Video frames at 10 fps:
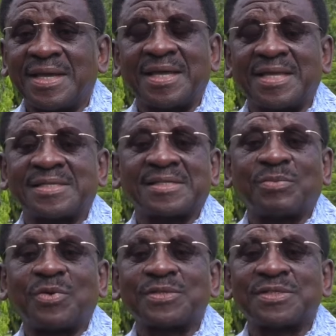is the
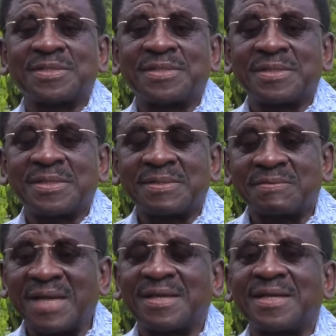most
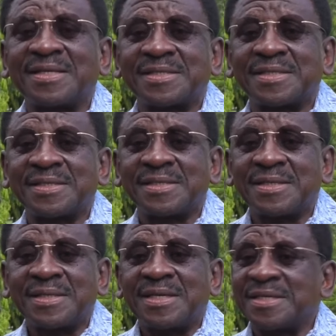reckless,
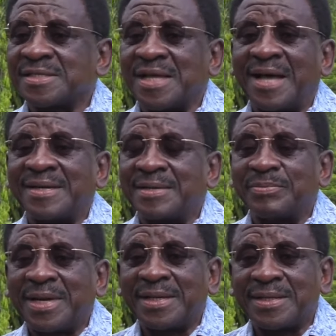is
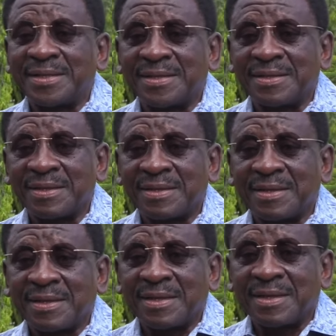undermining
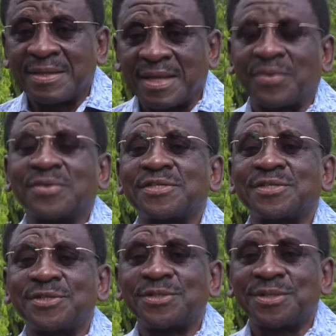the
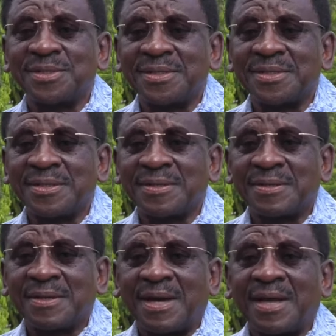Constitution
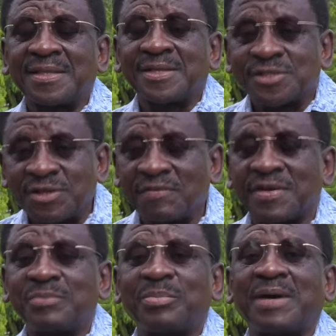and the
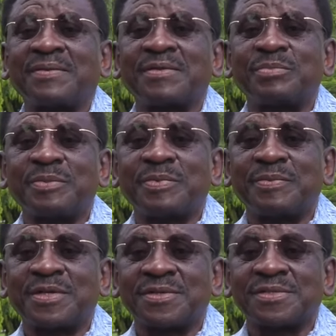sovereign power of the people,
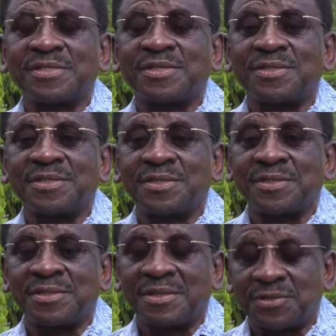because ju ju
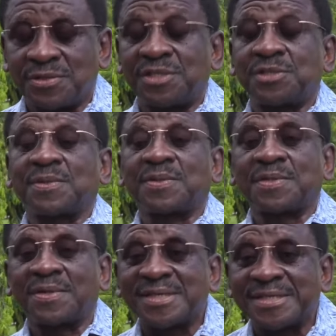judicial
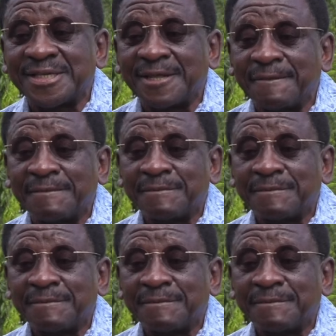authority